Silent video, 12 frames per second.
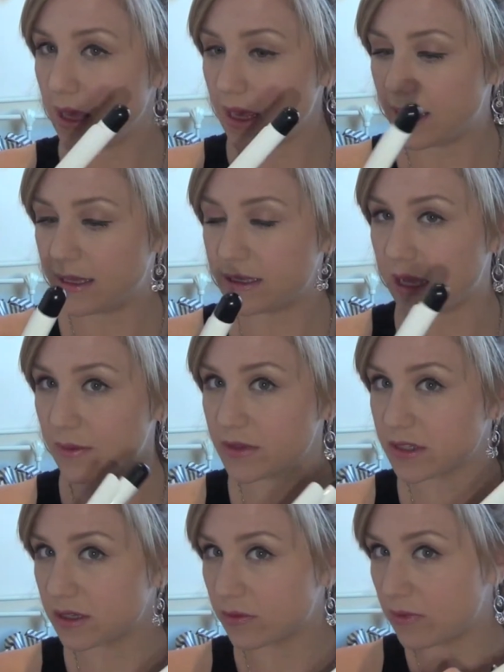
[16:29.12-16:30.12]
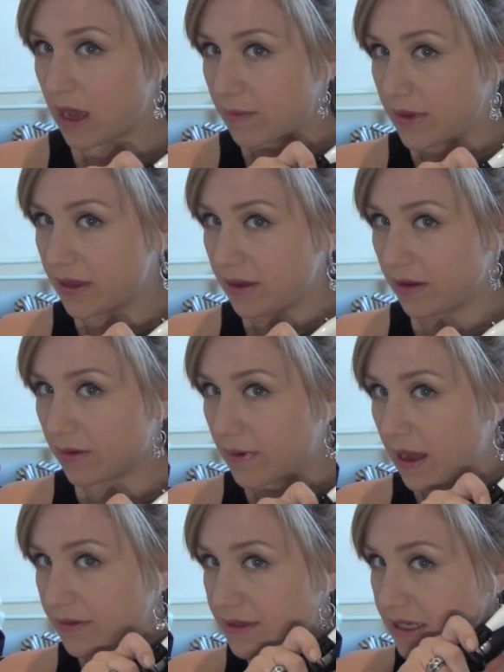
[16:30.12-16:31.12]
and I'm just going to wrap it
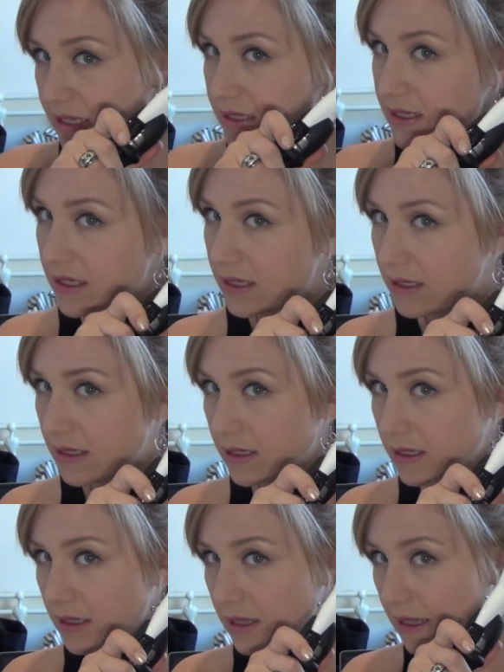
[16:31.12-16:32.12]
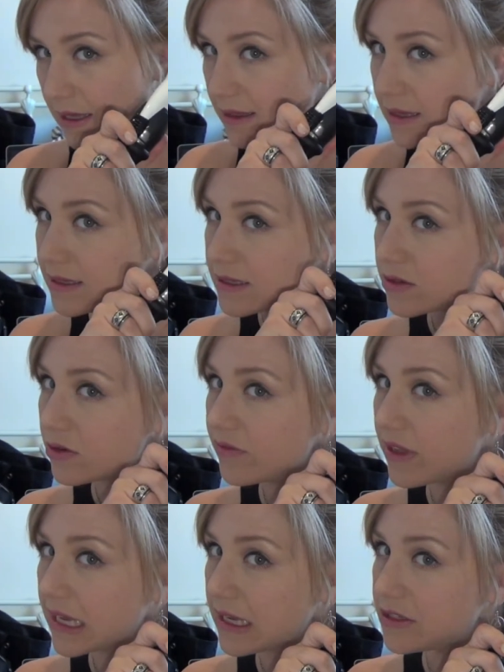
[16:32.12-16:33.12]
around it like this, sort of
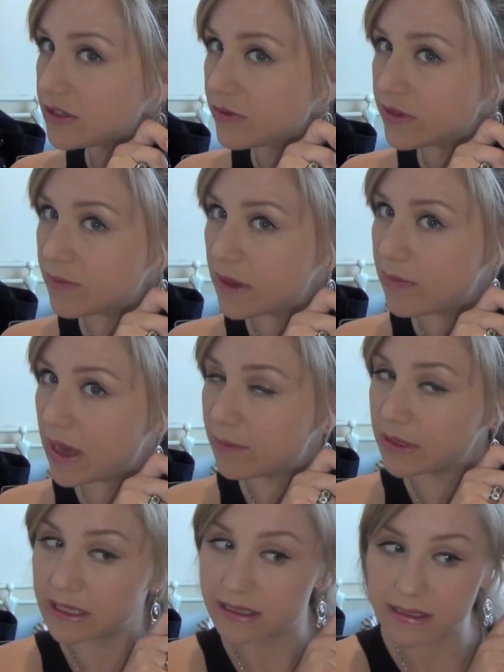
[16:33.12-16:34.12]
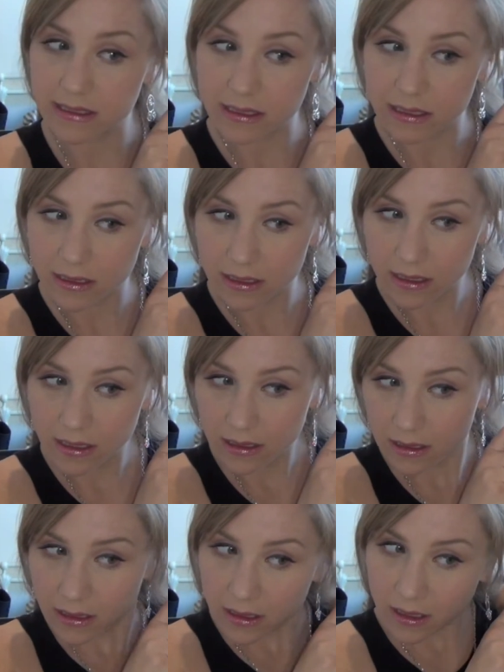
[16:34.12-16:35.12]
like I do with my Babyliss,
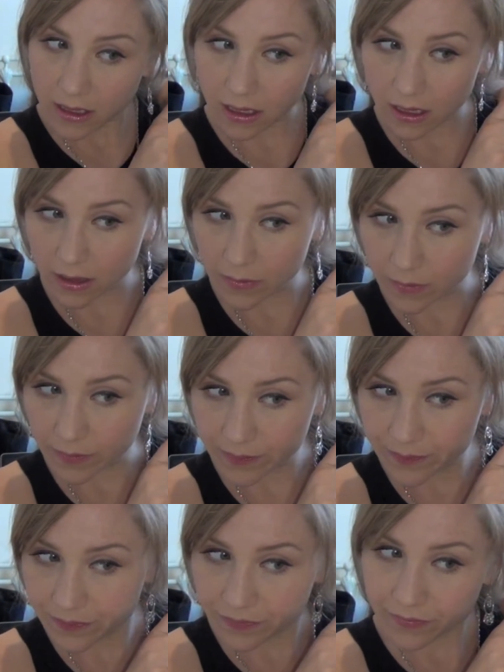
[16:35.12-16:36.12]
what